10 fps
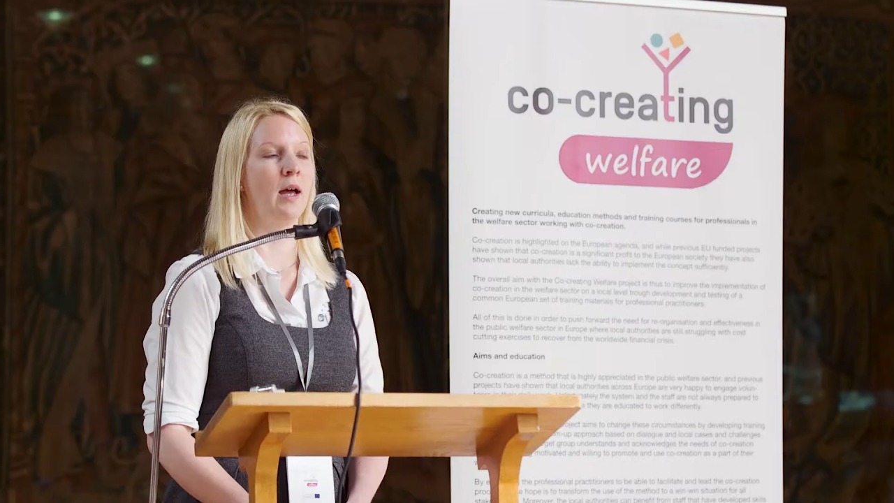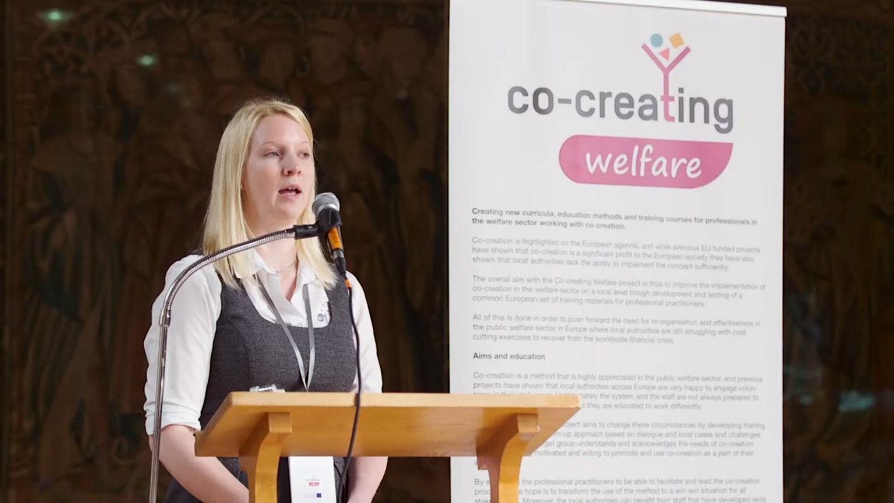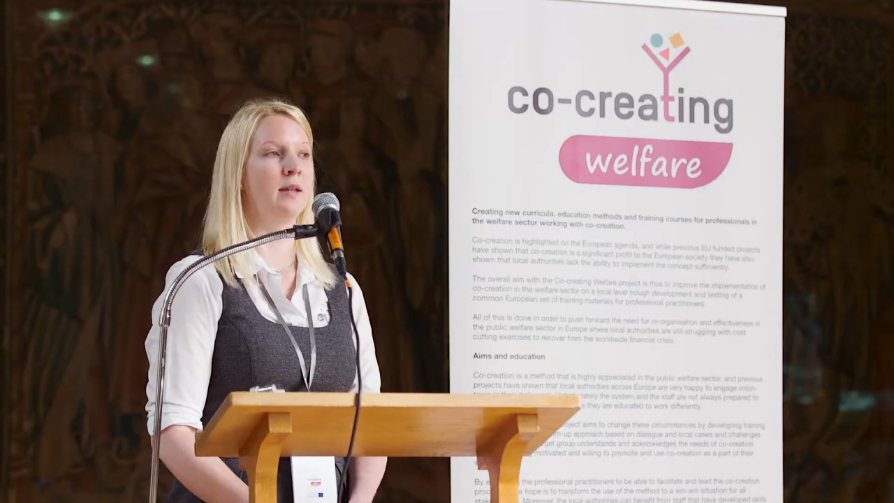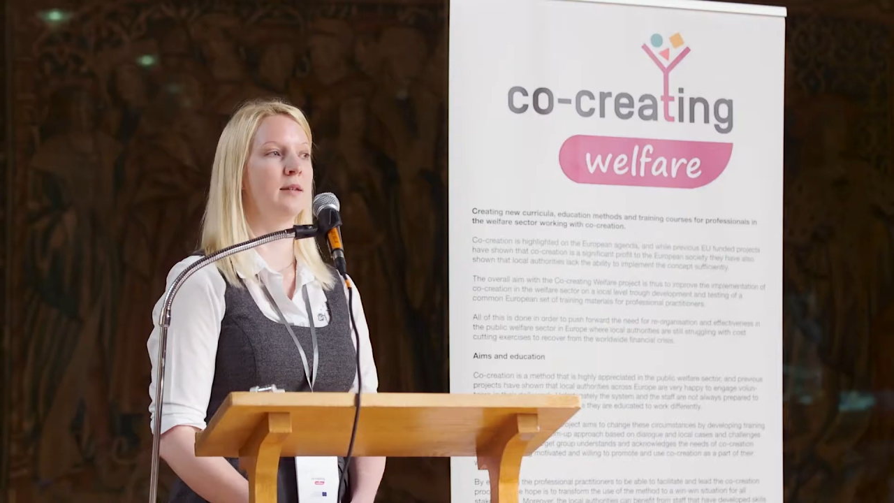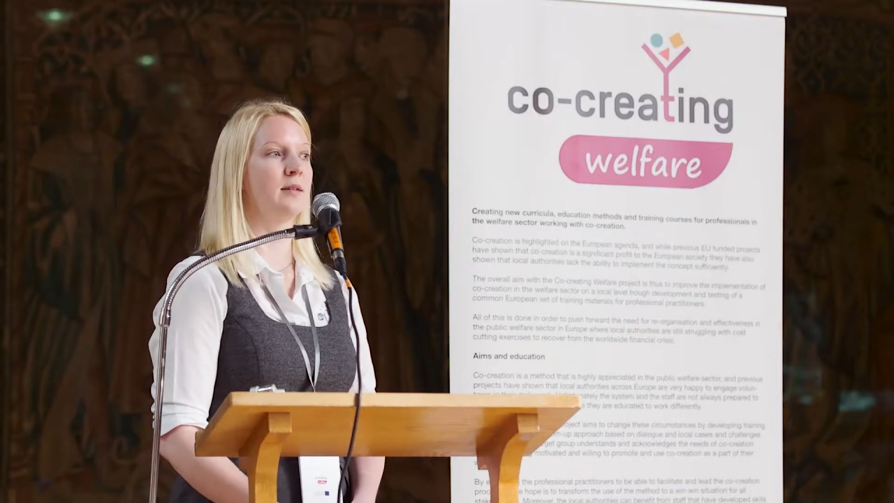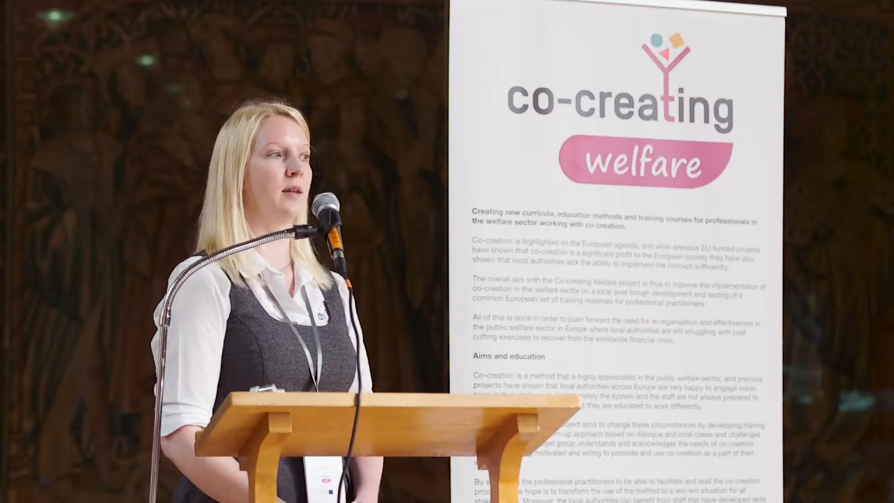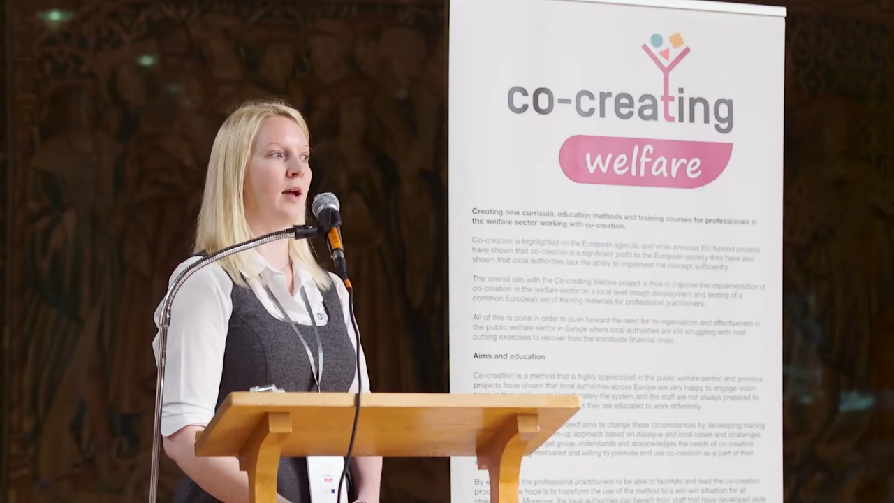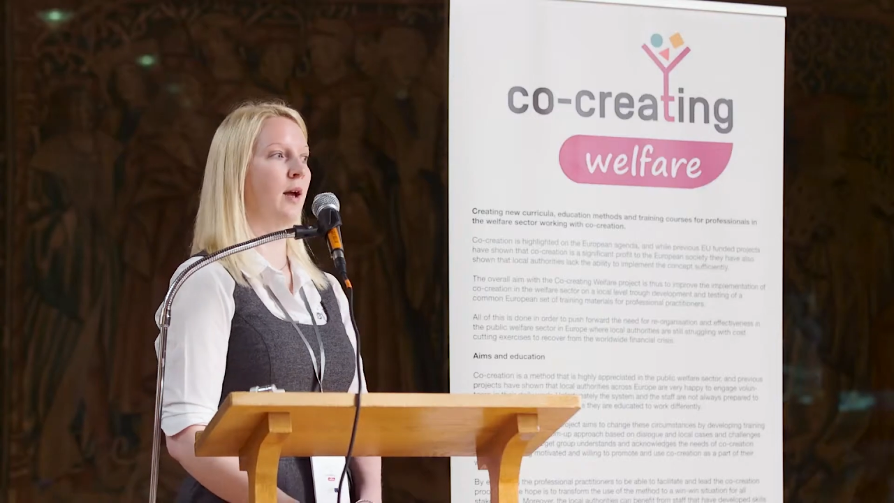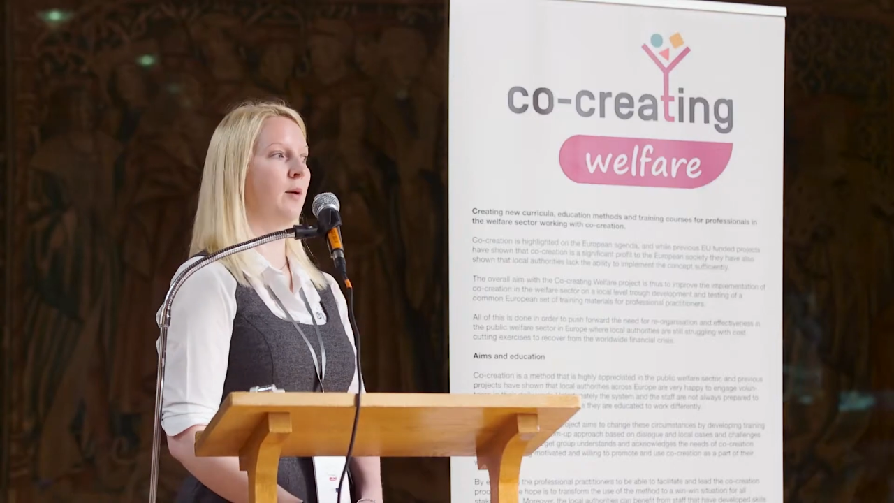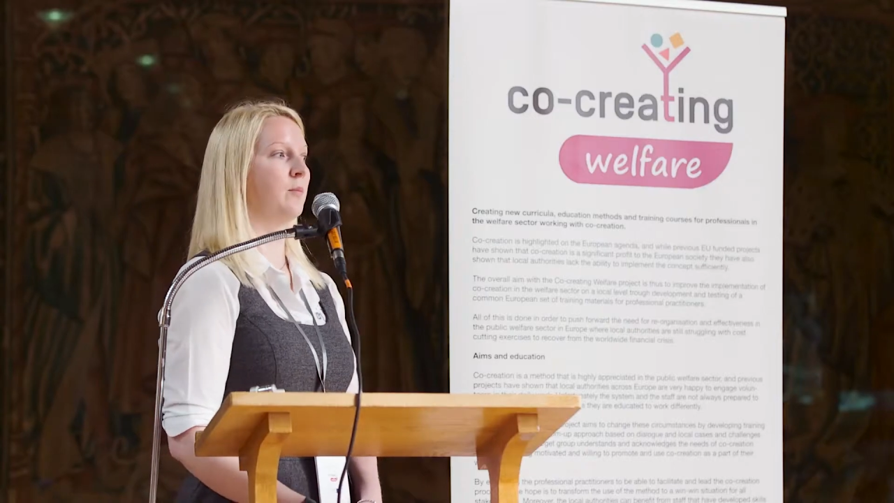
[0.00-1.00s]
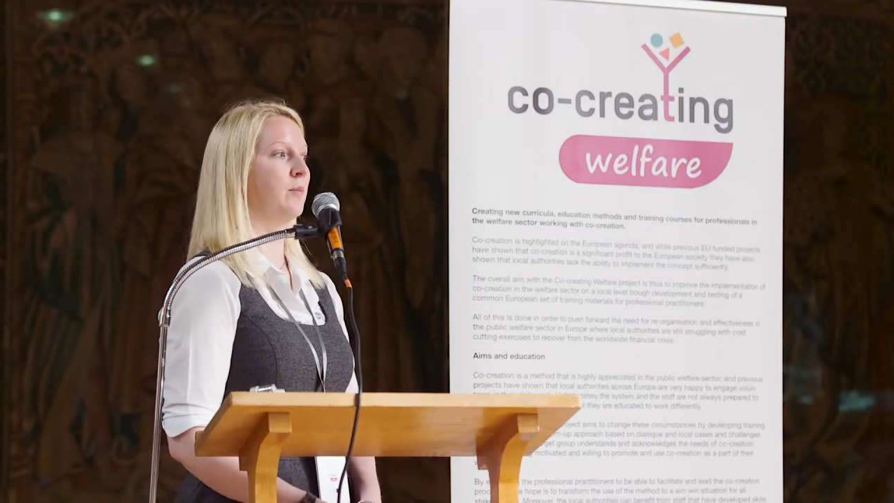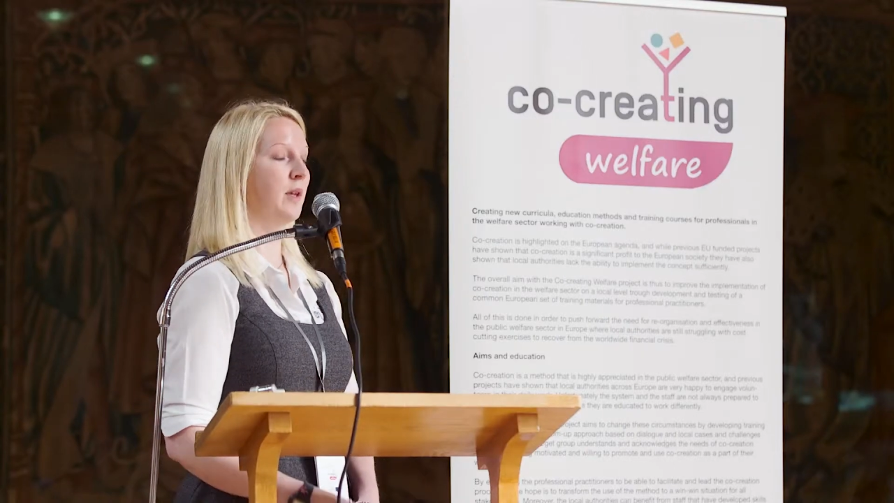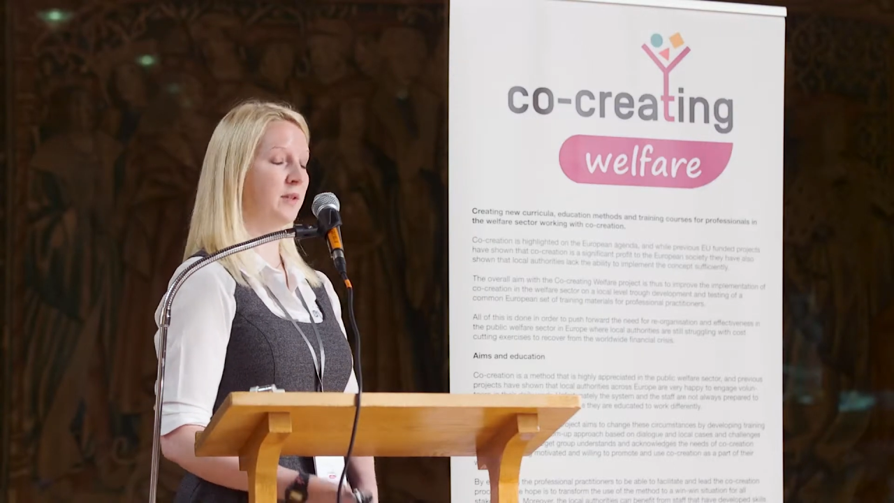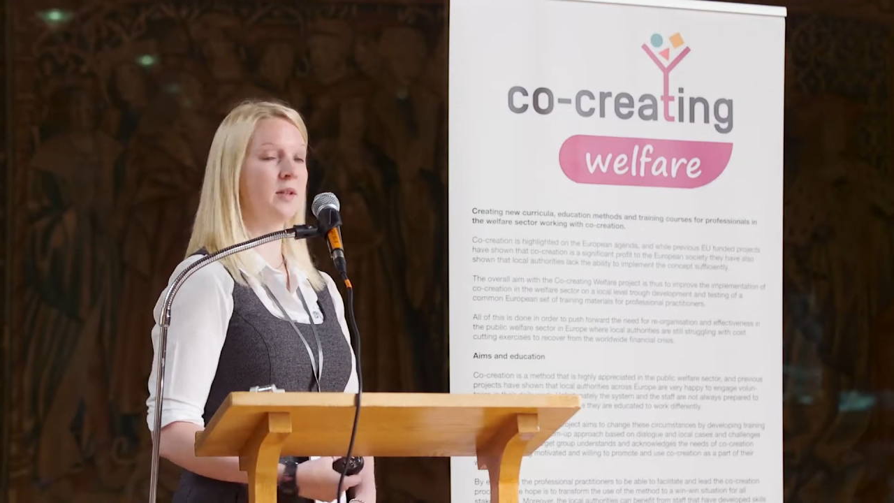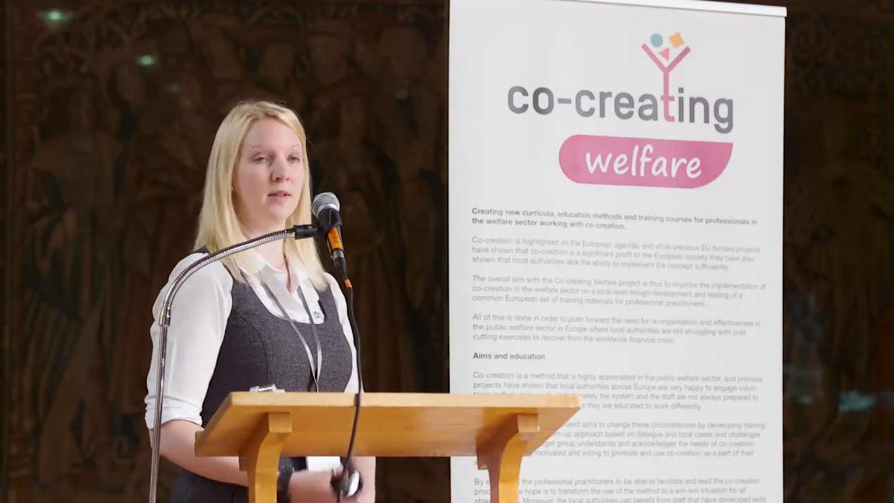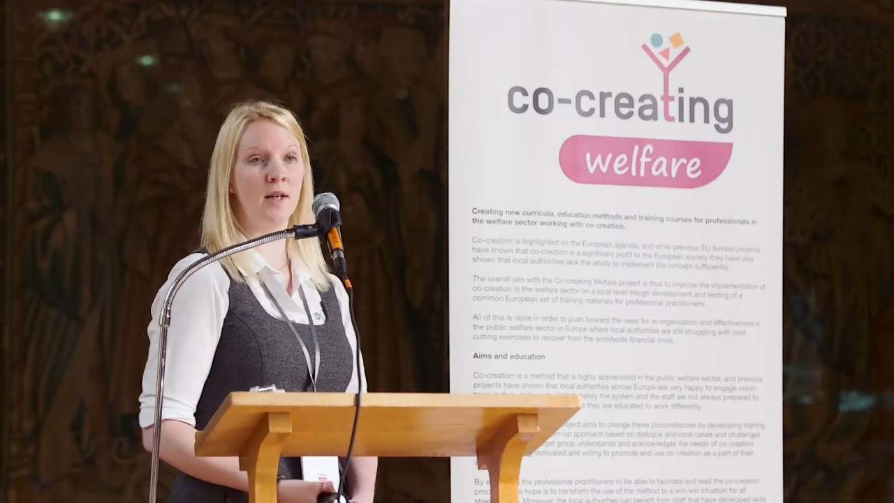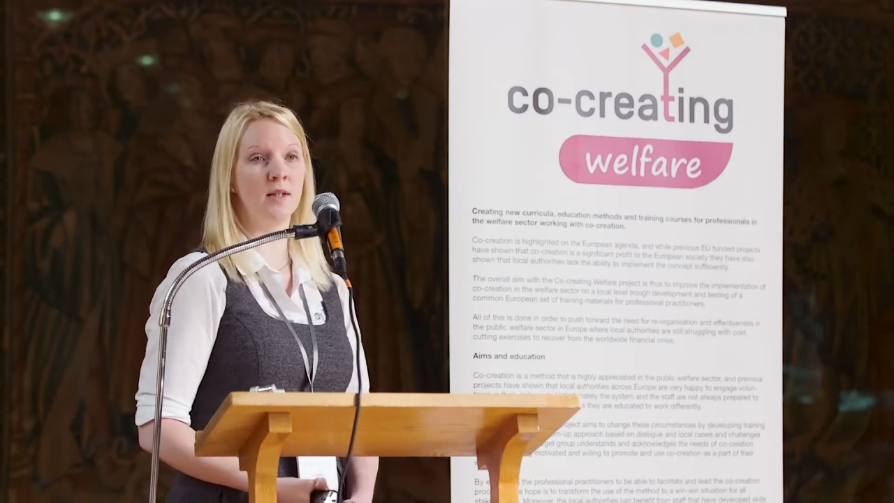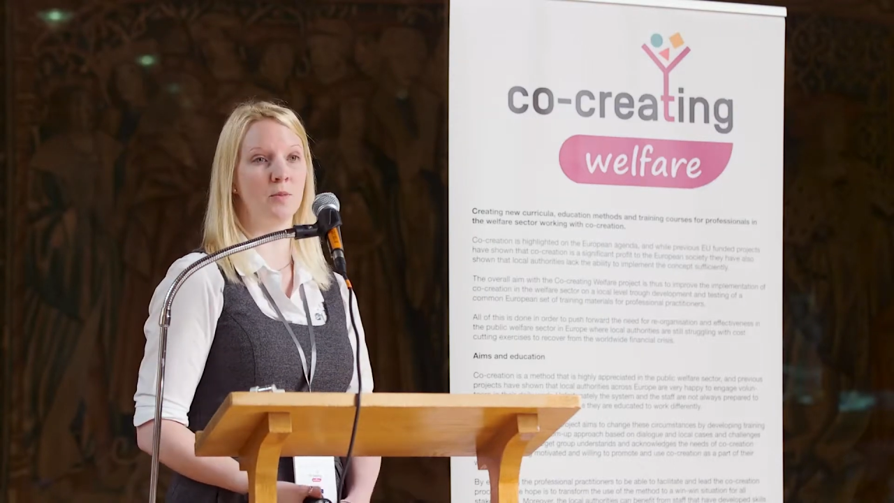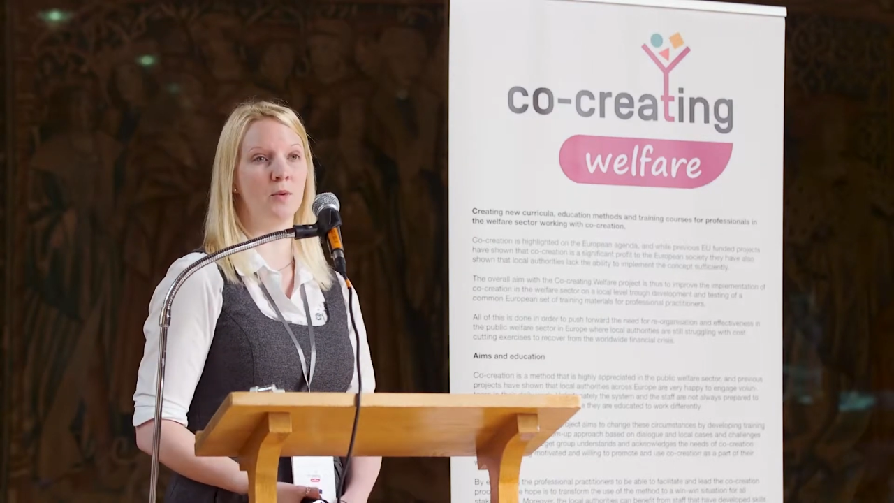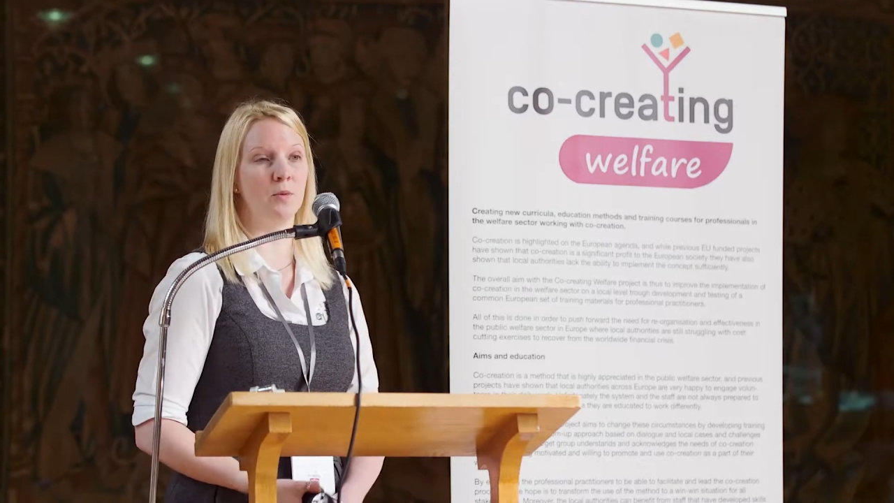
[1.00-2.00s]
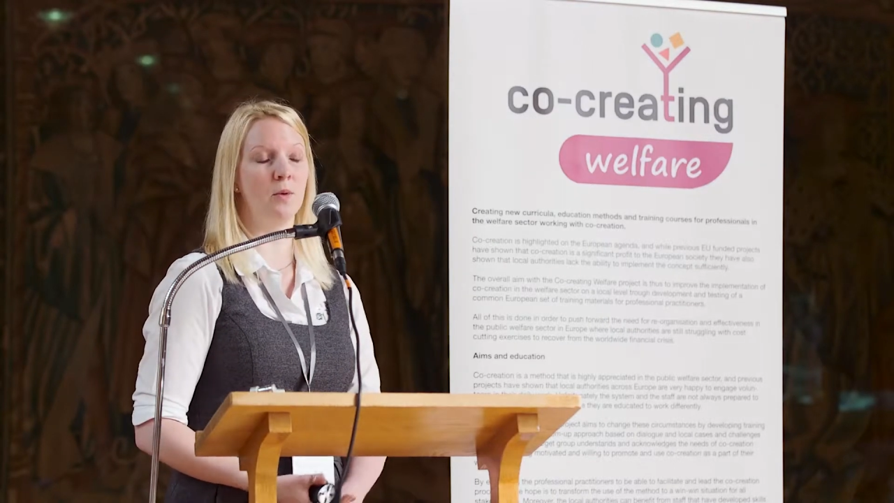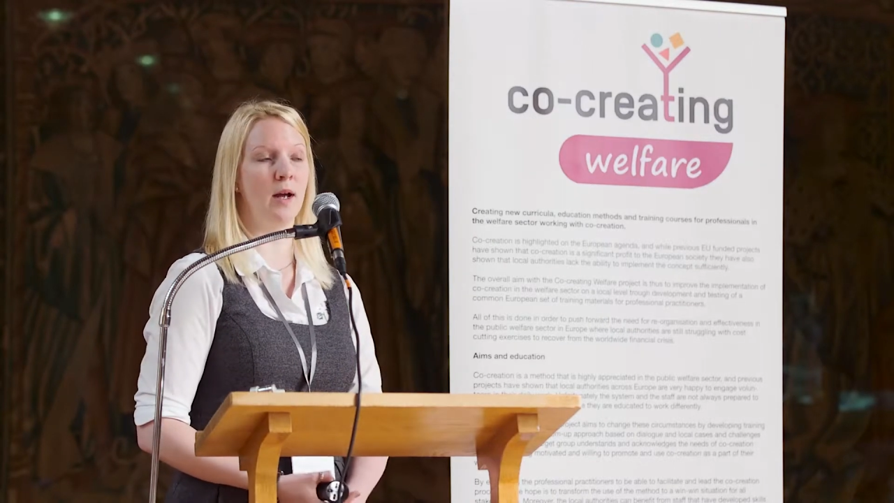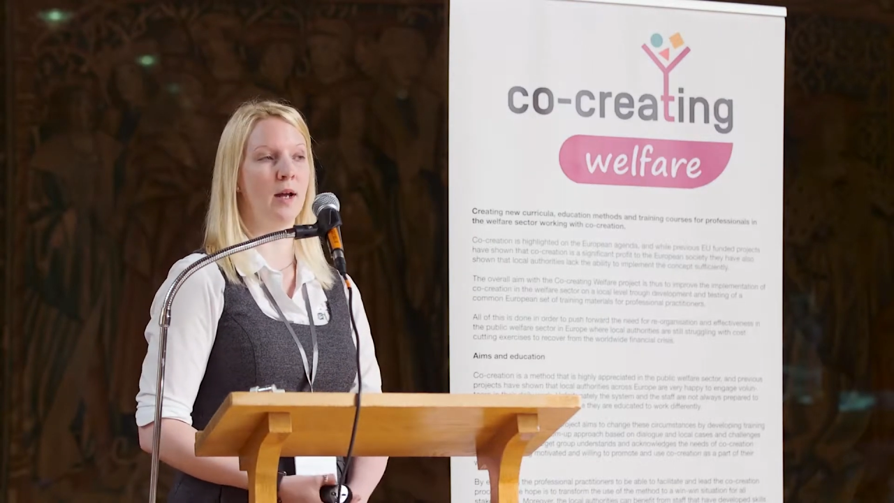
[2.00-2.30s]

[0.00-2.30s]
And that's understandable.